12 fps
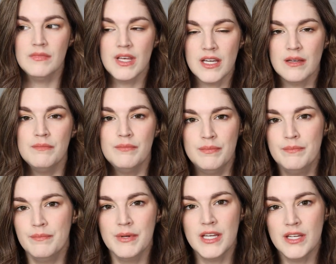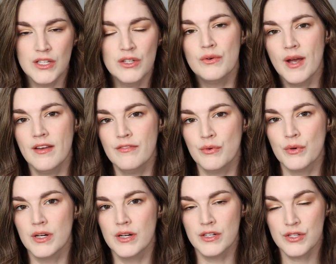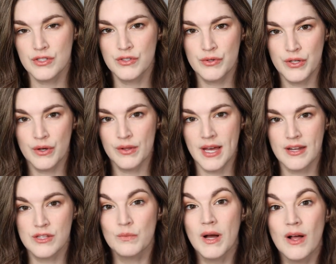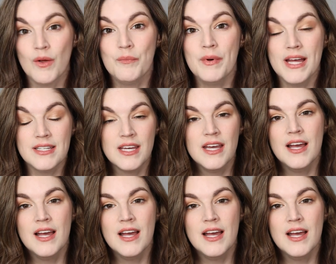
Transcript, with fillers: It can be great for studio light as well, but